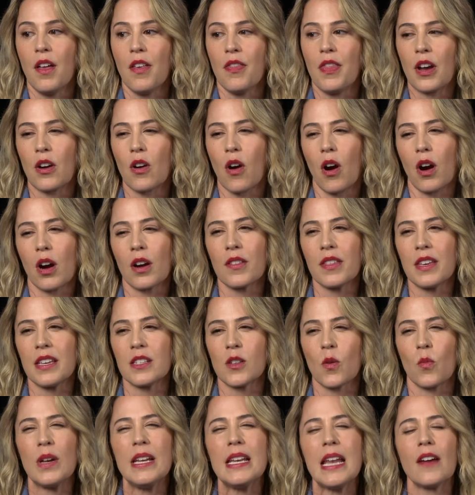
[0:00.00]
there are
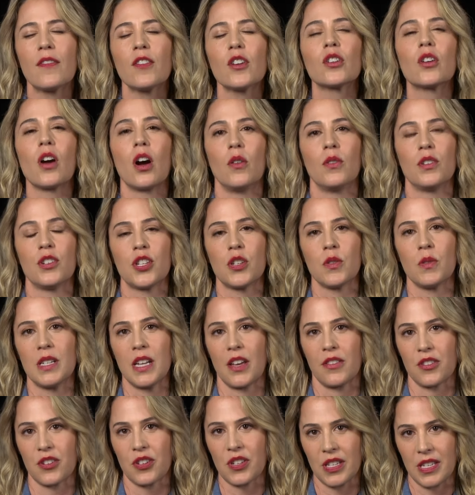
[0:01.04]
these, we never go into
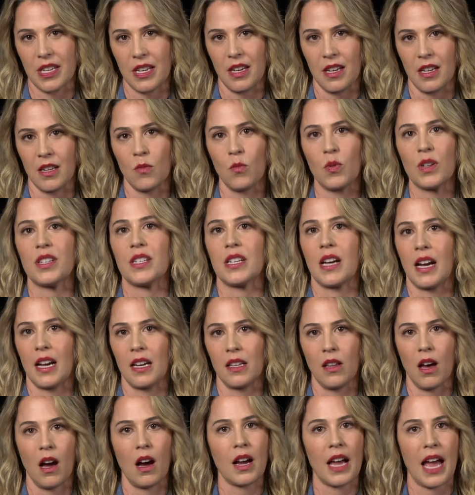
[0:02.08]
another scene with
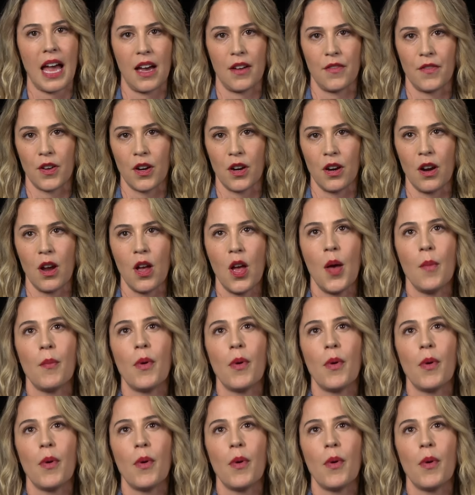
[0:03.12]
dialogue ever,